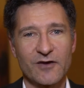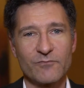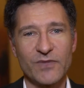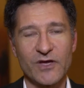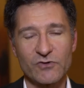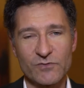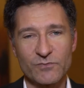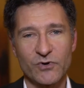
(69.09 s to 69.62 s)

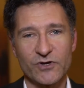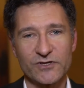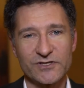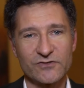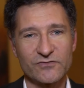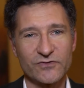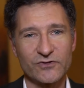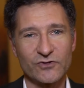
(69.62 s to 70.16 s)
BearingPoint,
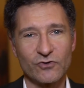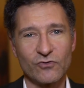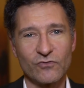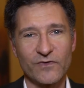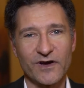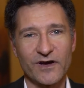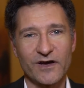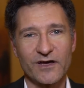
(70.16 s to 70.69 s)

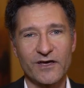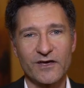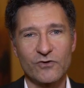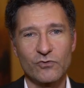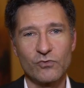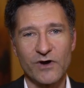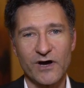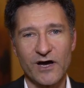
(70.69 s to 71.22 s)
Infonova,
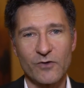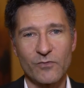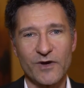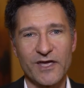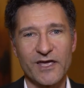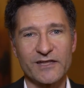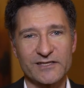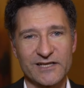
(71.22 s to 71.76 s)

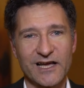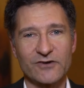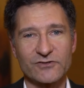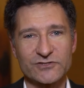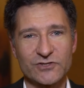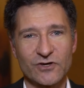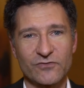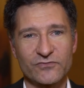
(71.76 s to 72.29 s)
Huawei and
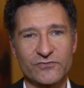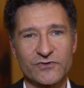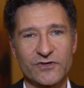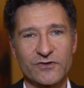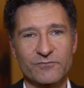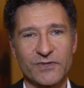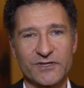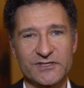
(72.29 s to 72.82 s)
CloudSoft
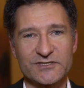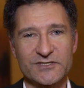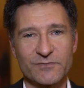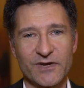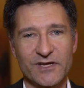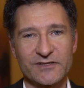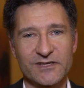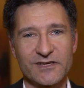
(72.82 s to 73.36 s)

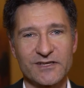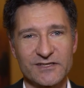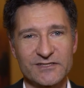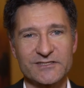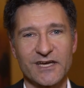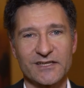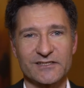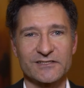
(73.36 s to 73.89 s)
participating in
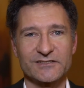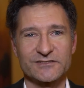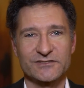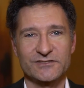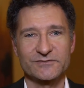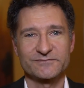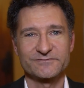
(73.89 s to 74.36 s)
this catalyst.